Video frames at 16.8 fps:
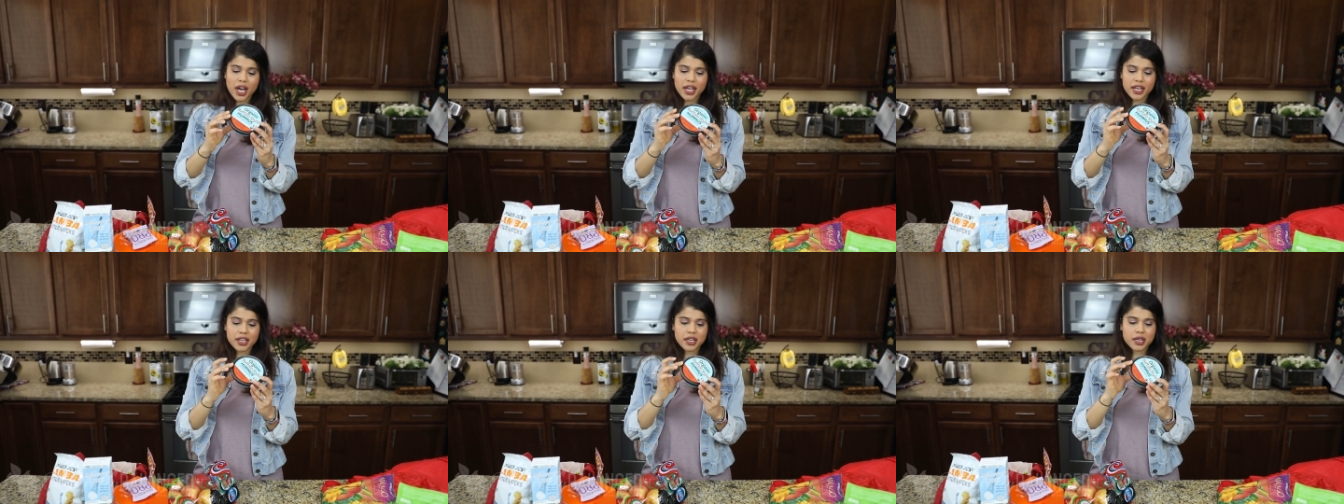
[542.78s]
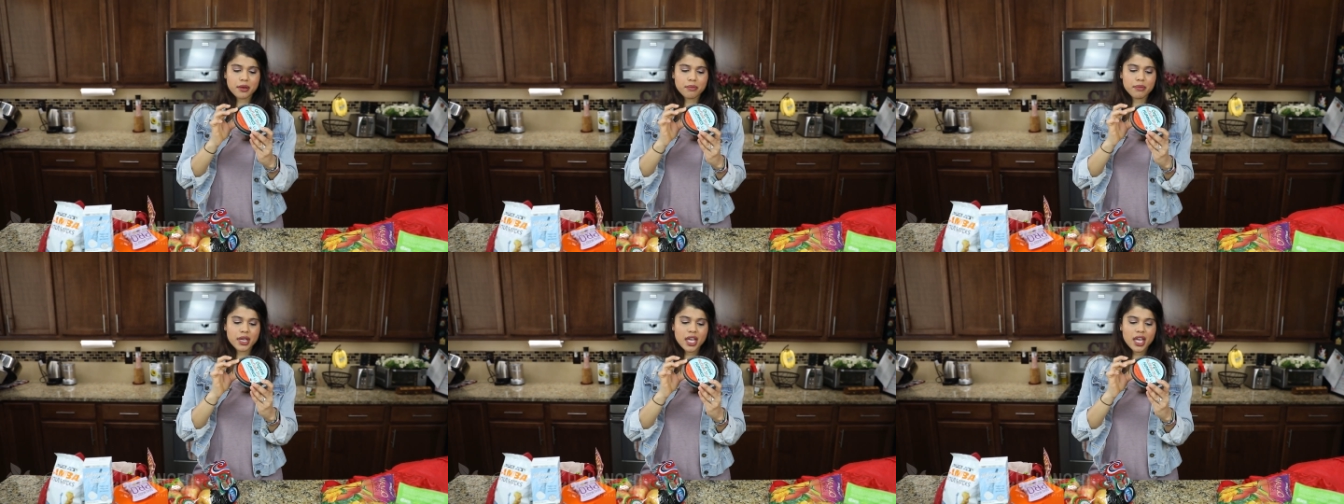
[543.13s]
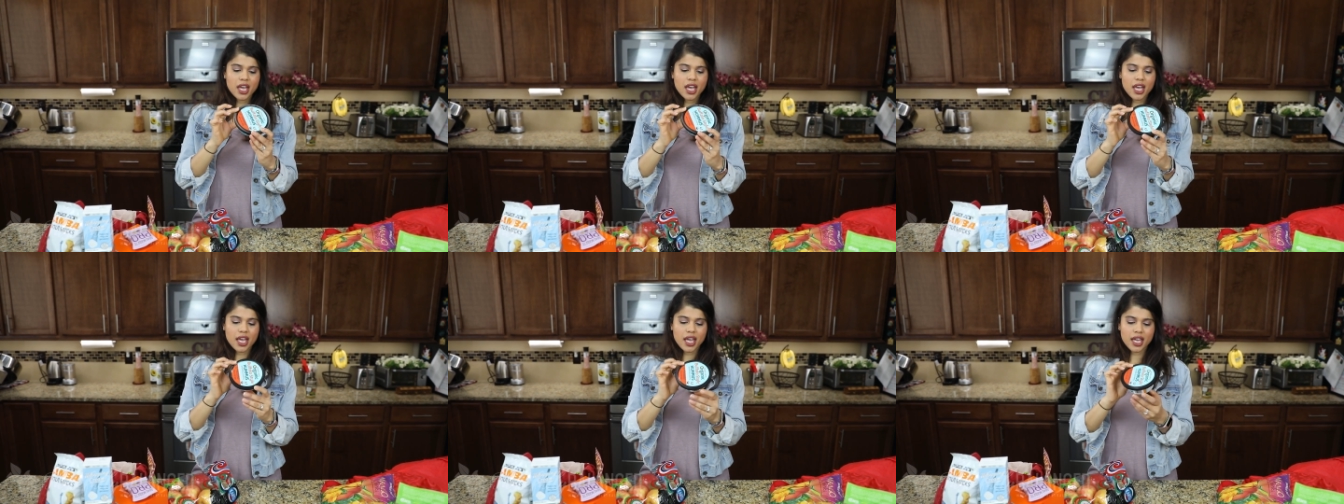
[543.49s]
item,
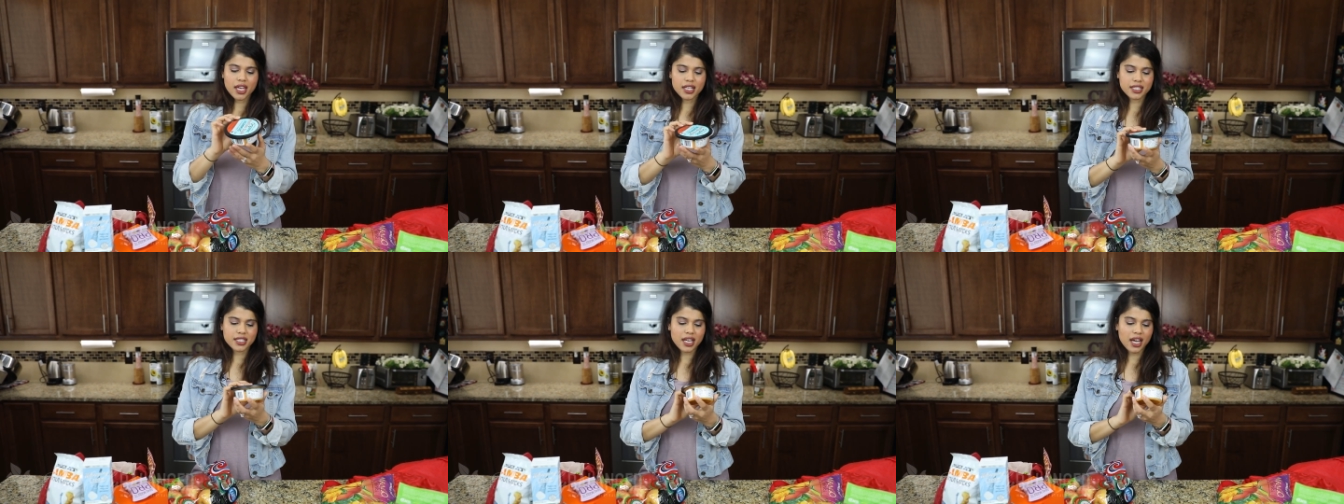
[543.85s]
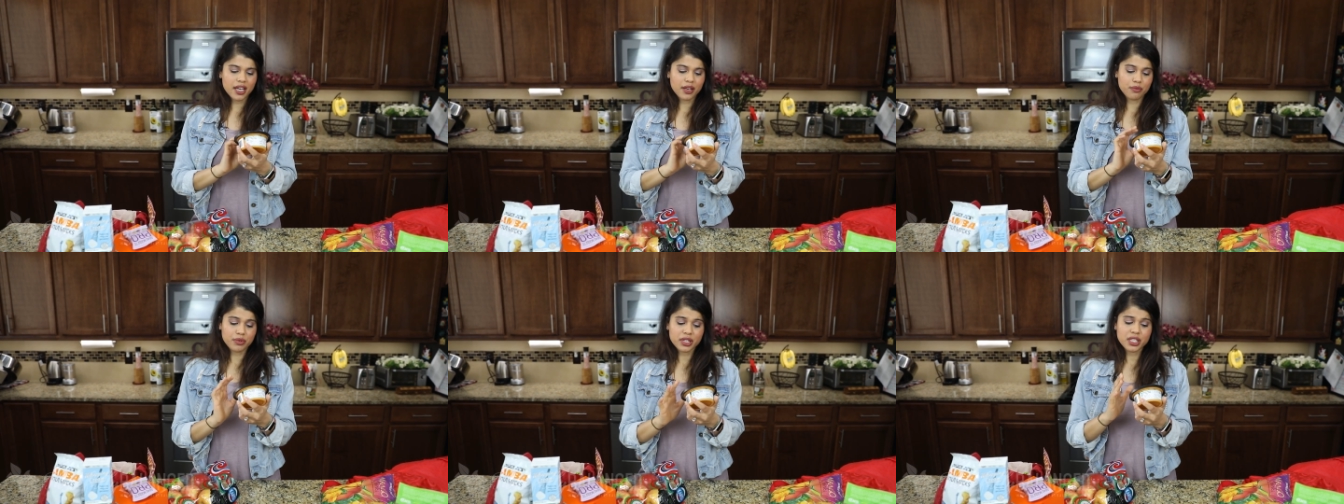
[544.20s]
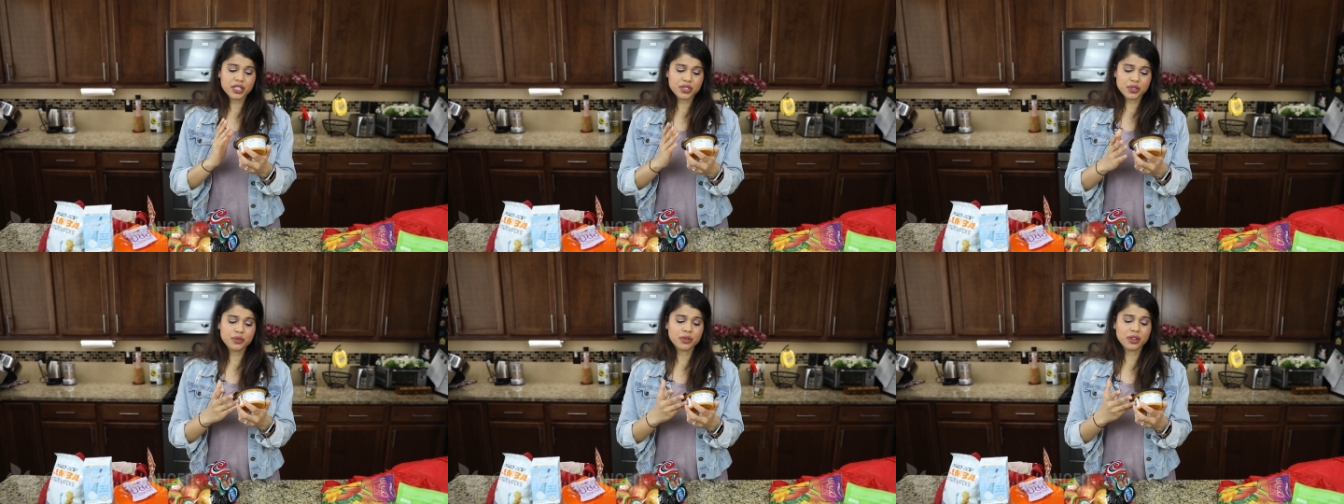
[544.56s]
and I really
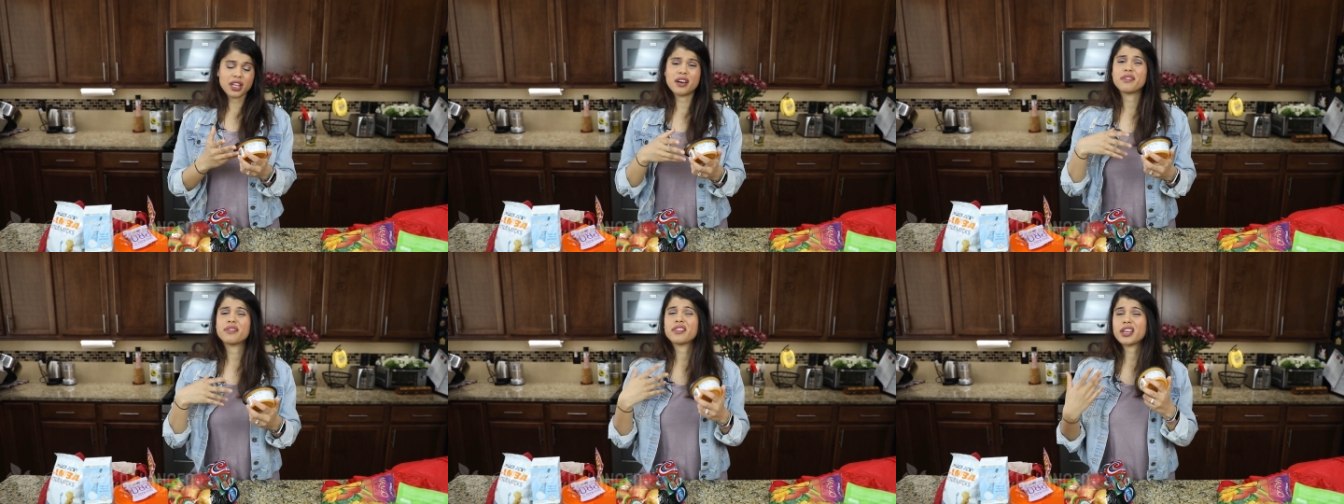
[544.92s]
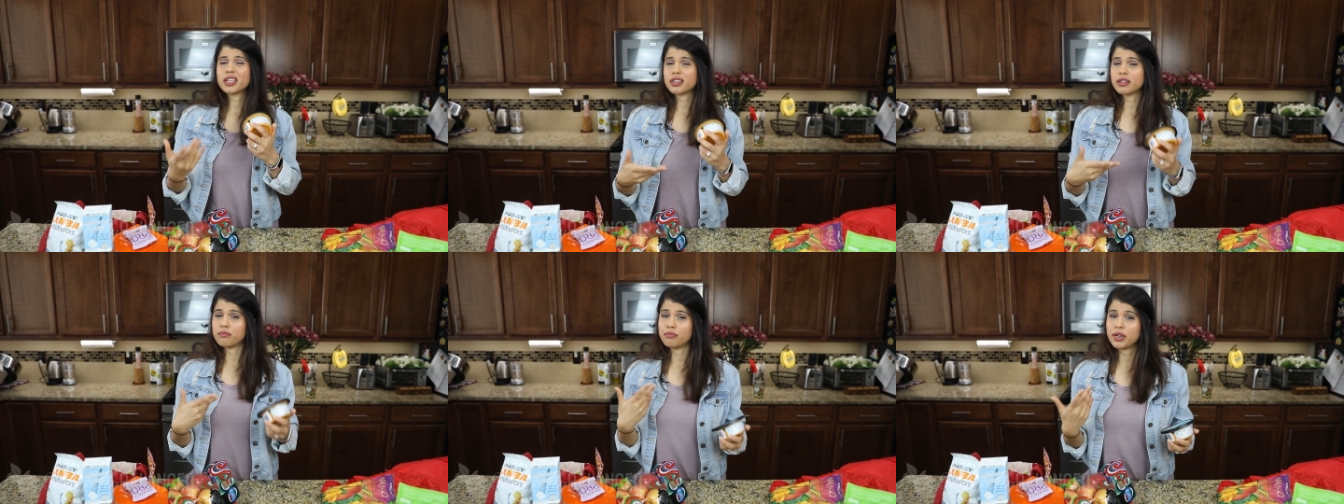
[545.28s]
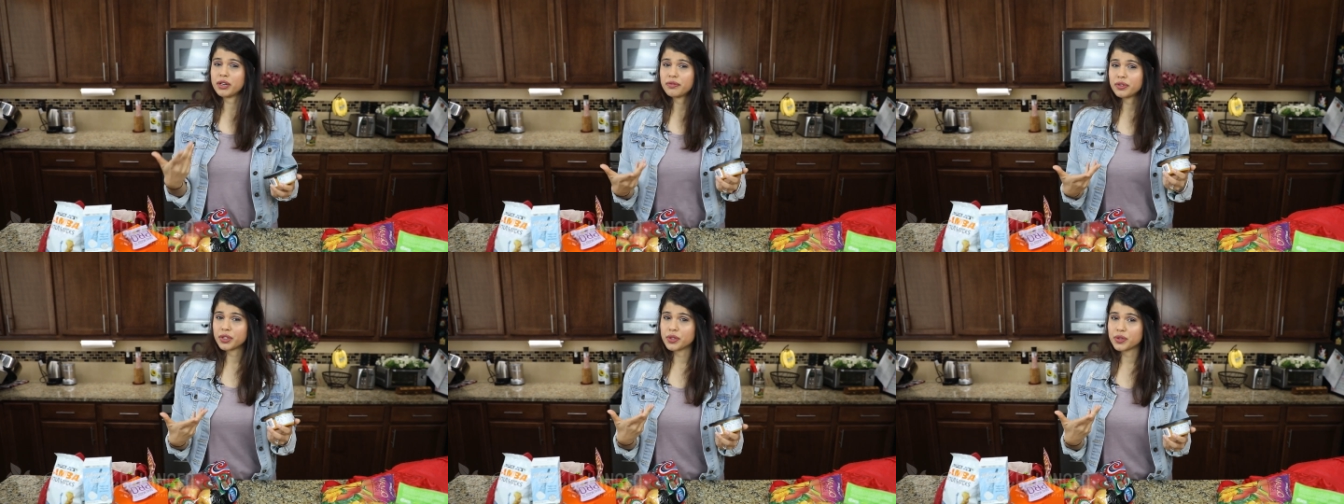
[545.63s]
do love like the
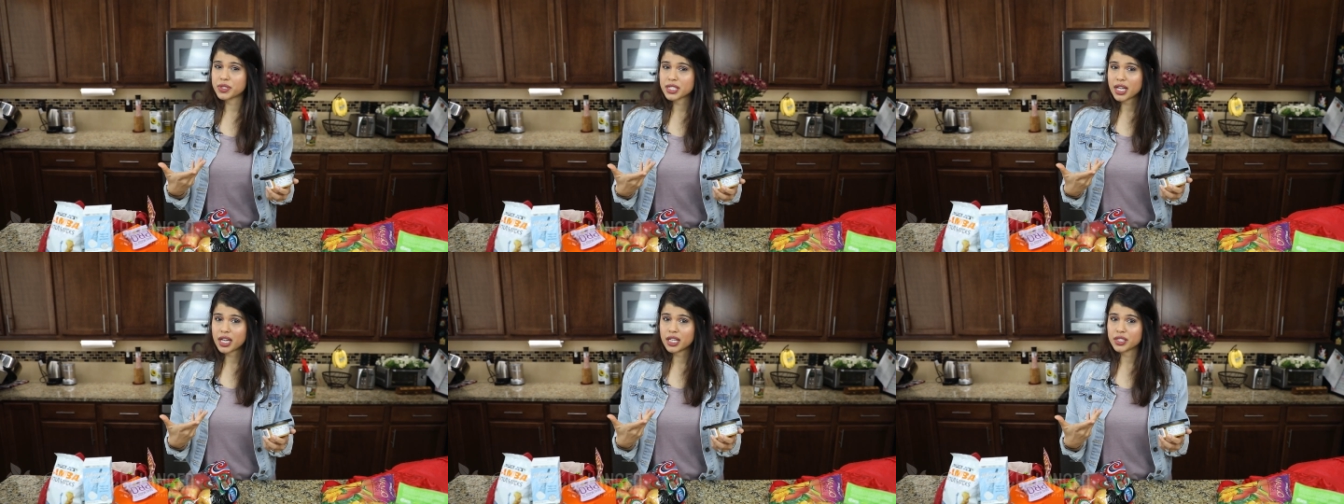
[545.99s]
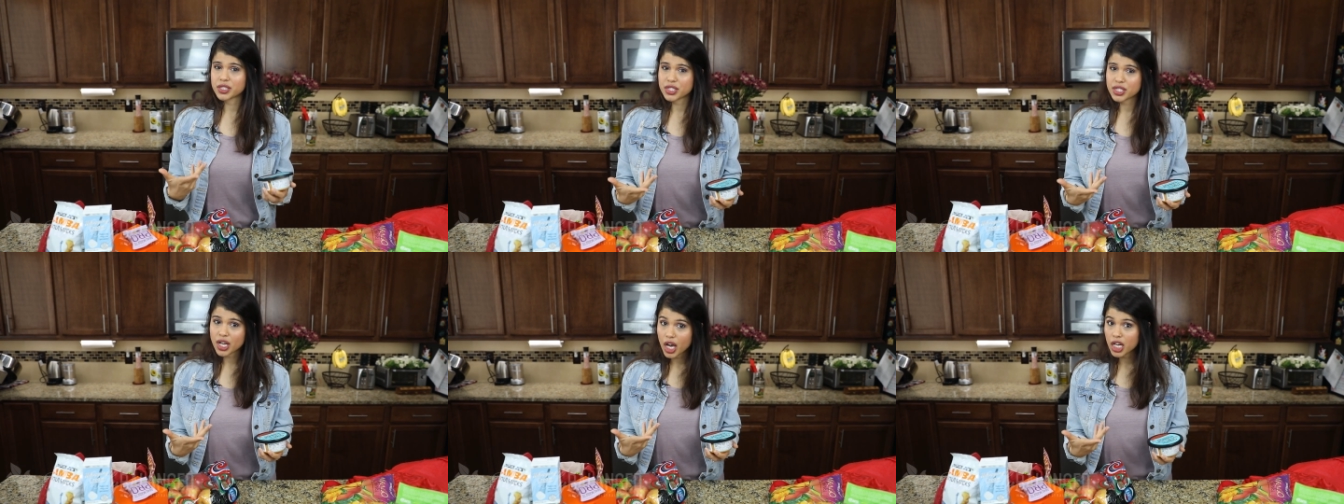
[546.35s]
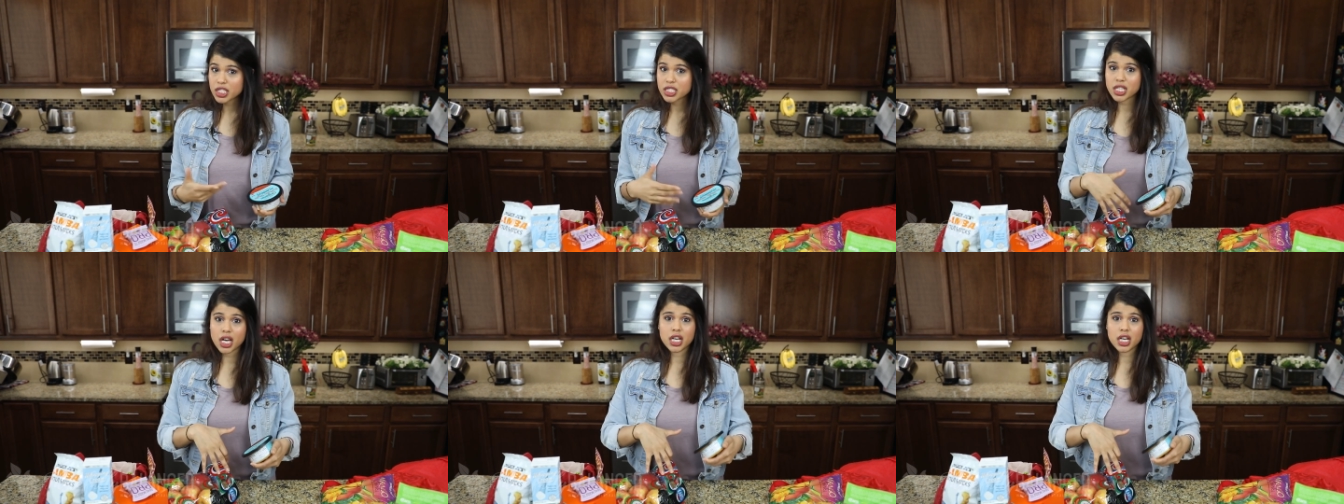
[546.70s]
buffalo style sauce